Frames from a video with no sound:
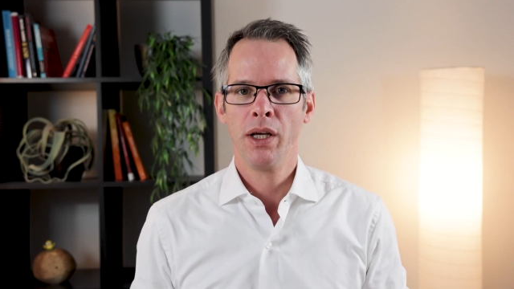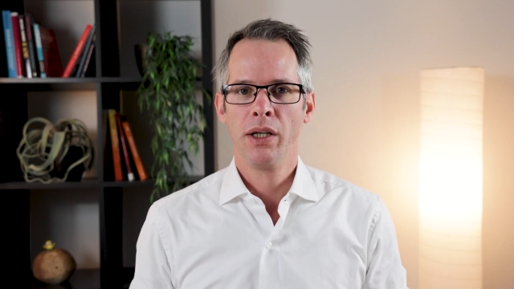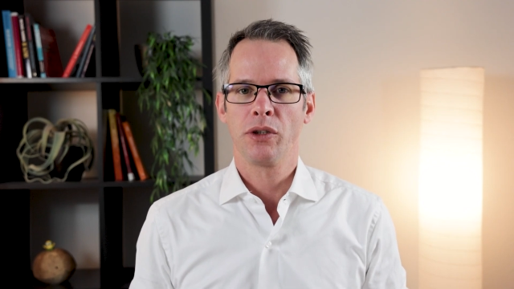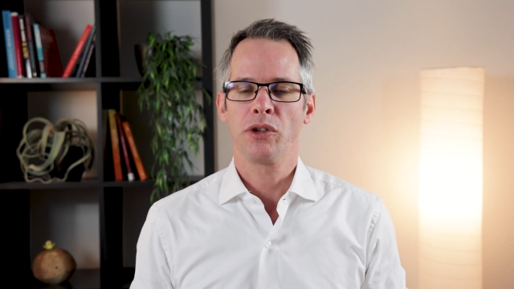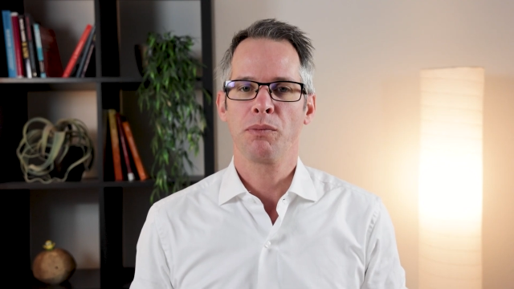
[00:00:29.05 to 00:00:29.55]

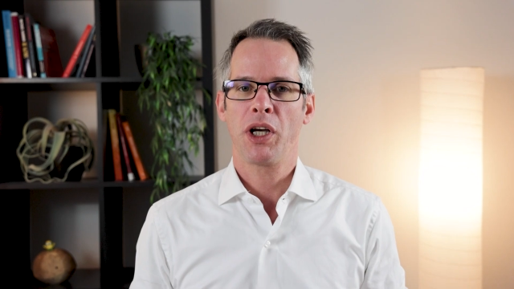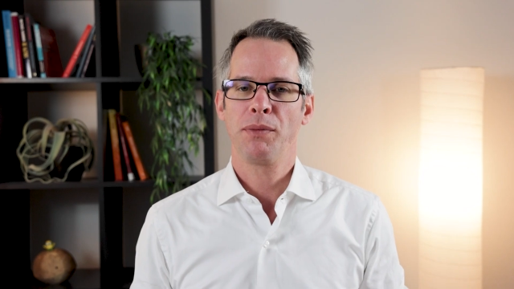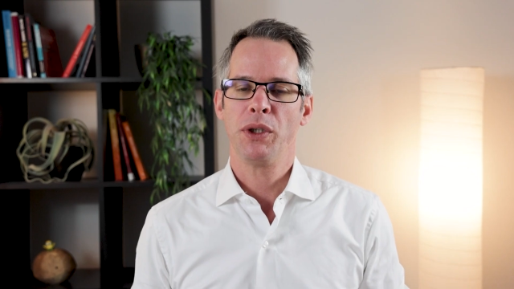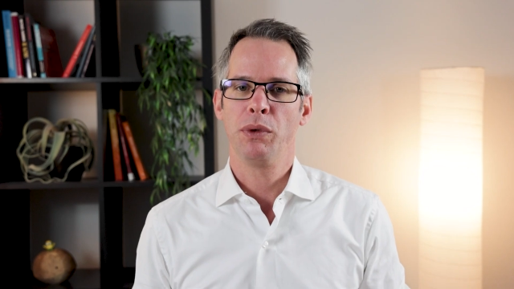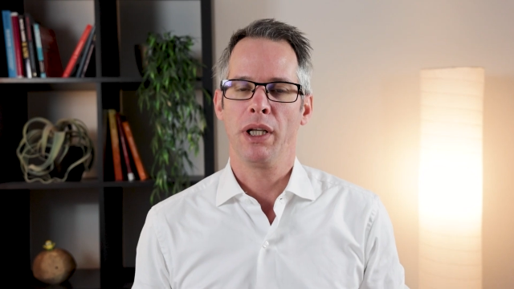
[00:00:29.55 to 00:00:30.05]
So
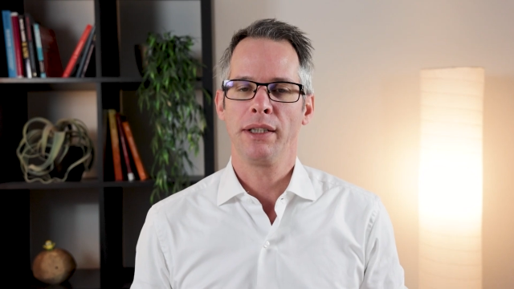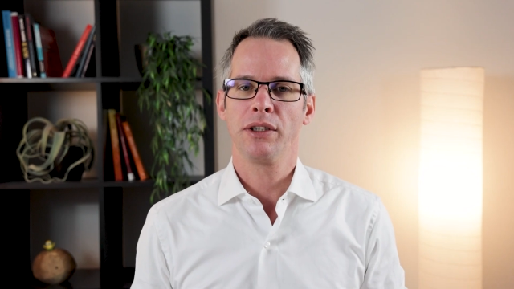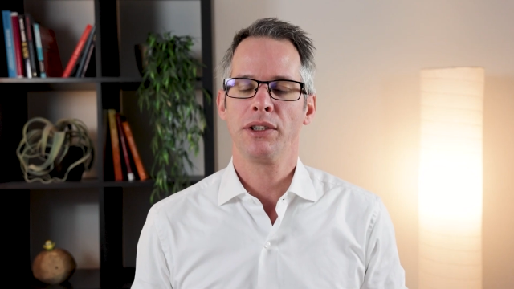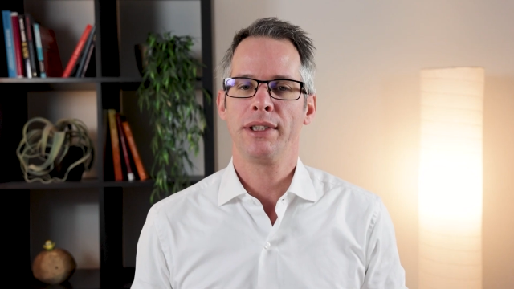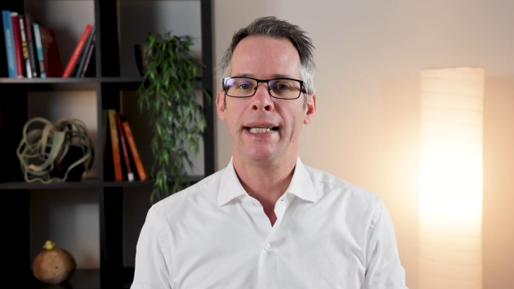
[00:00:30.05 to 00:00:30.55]
sometimes you would like to
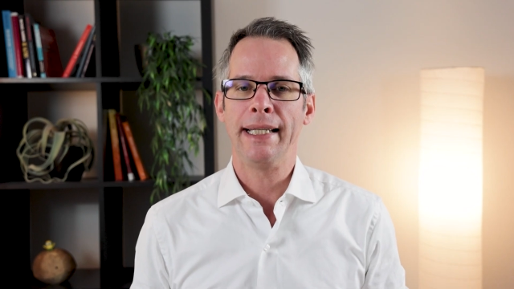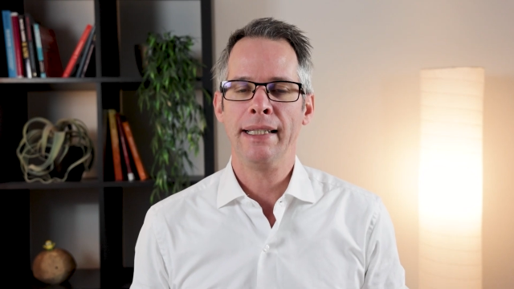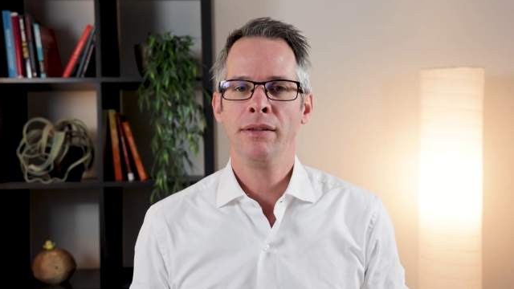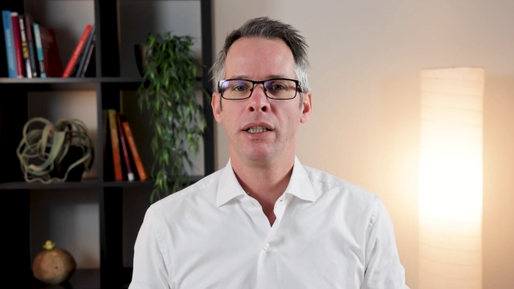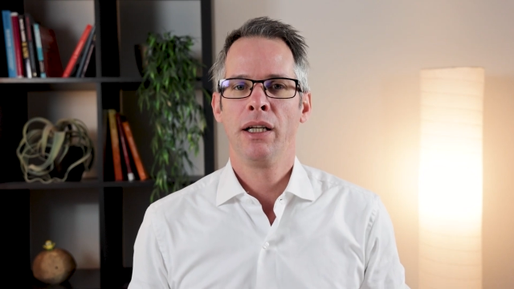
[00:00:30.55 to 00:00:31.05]

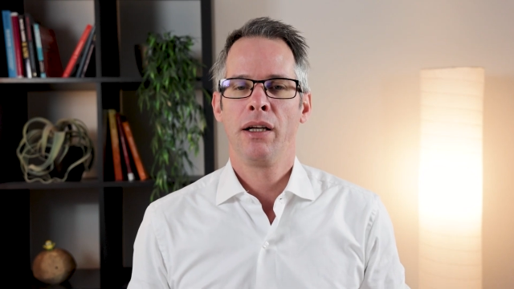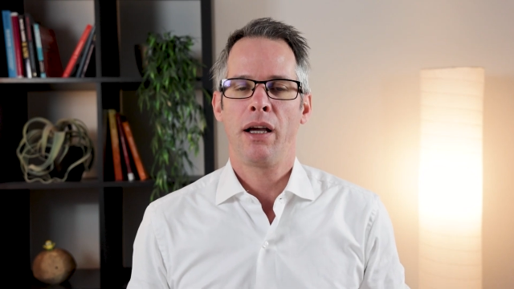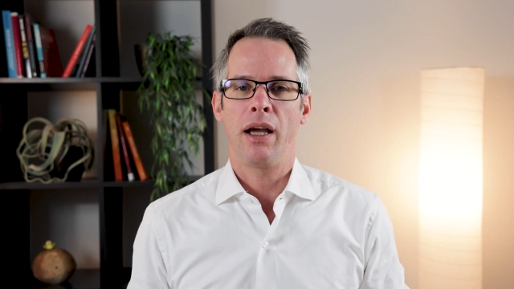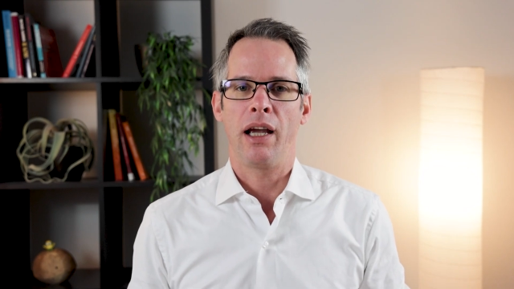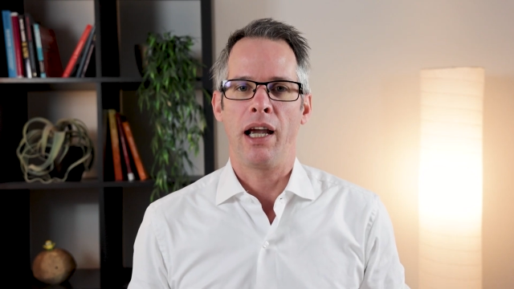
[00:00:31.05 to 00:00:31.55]
see
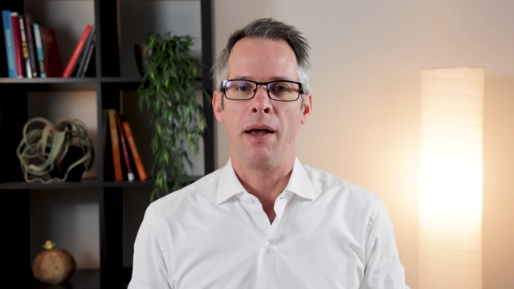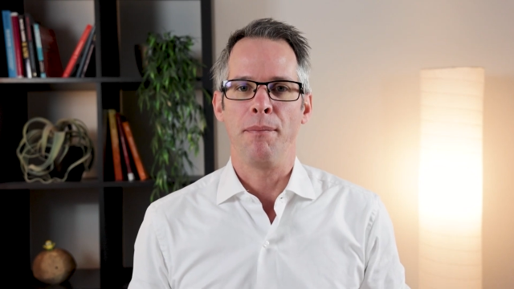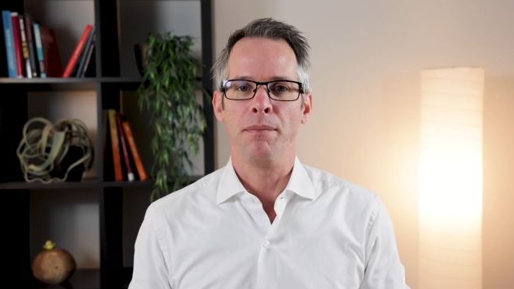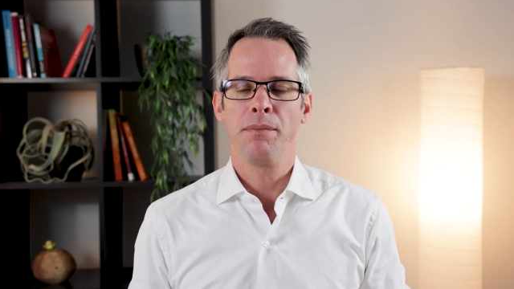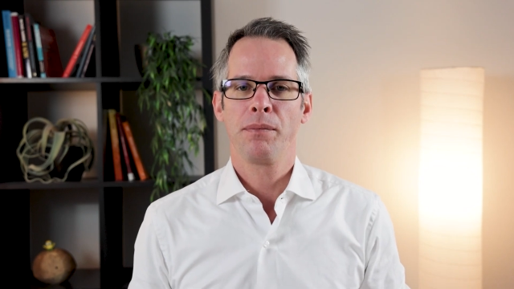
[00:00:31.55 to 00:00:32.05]

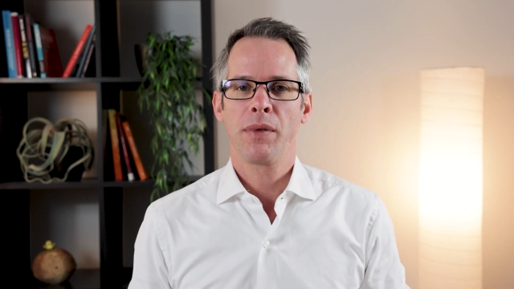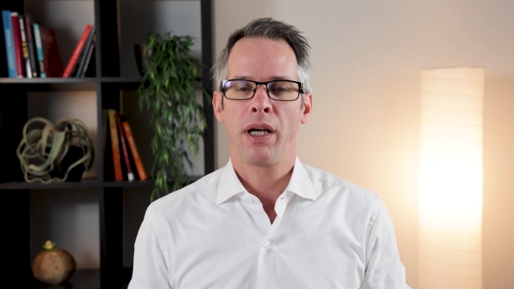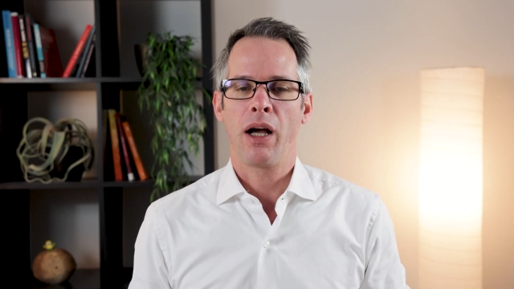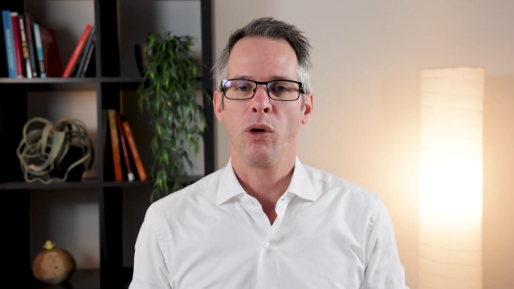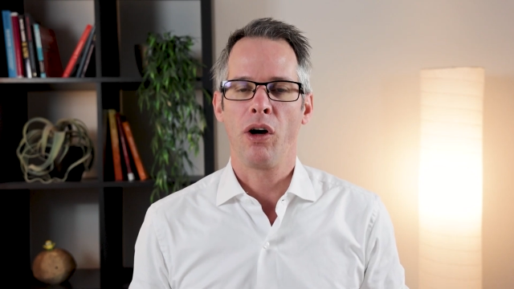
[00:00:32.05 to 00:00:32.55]

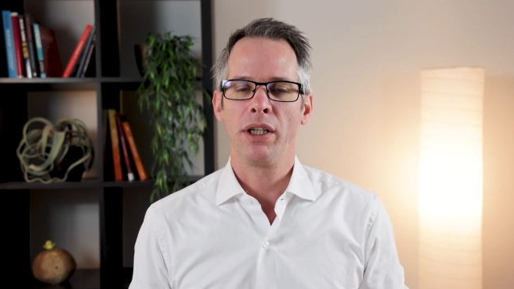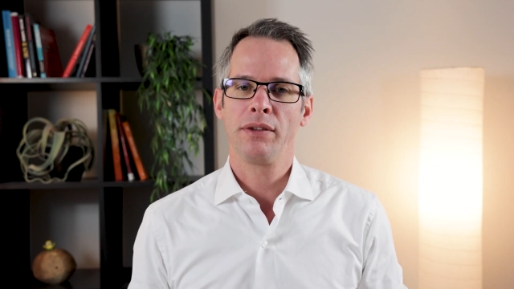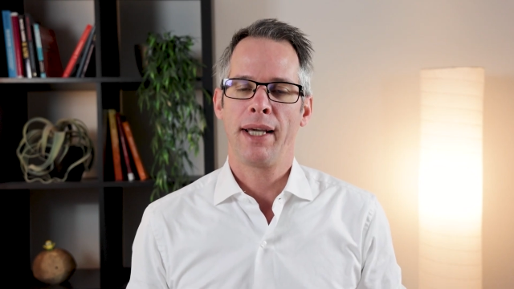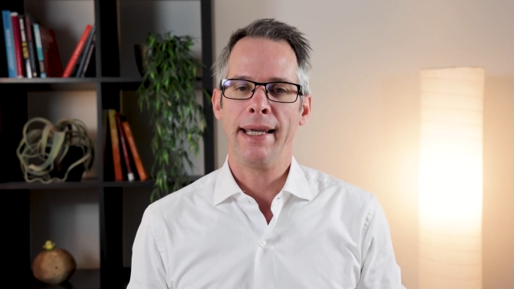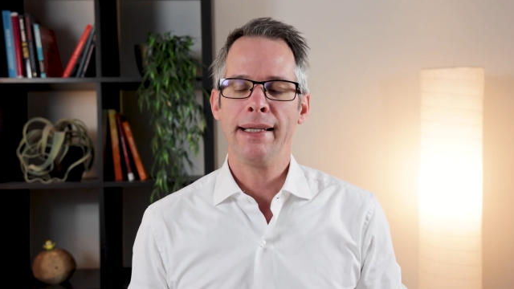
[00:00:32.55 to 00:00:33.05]
how long it
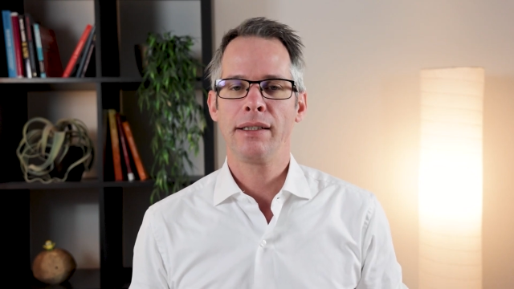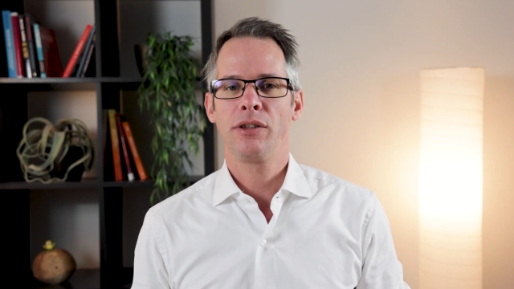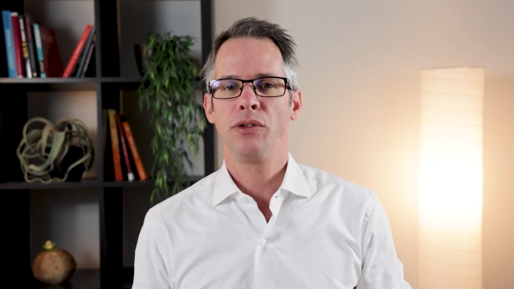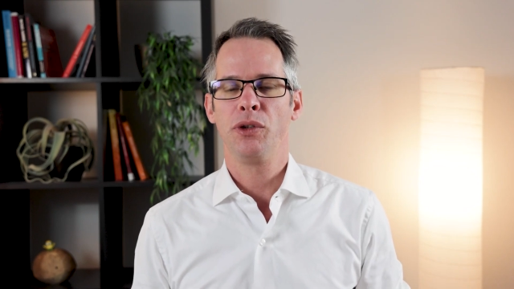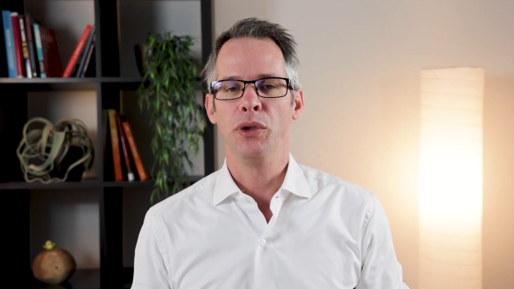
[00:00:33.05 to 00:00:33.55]
takes
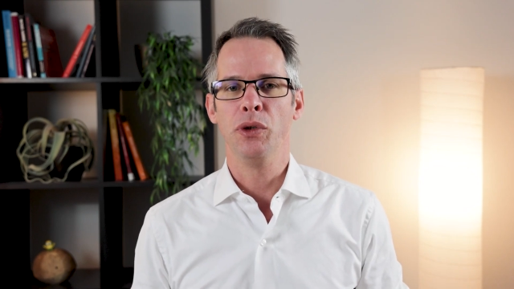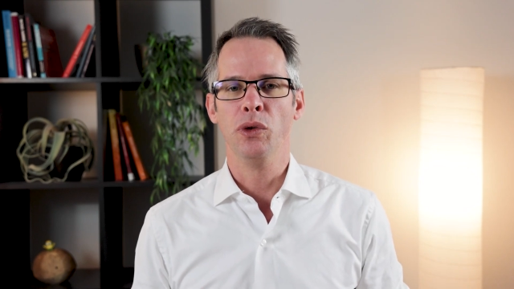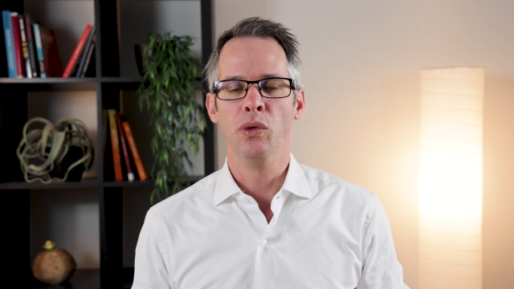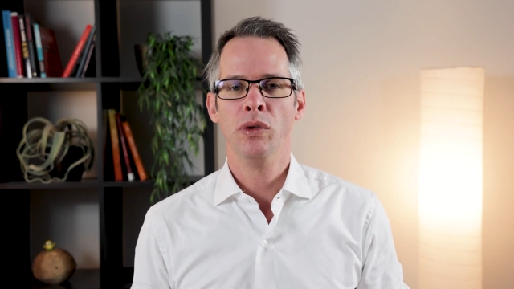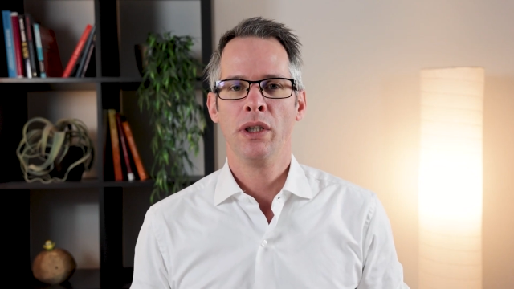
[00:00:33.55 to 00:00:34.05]
to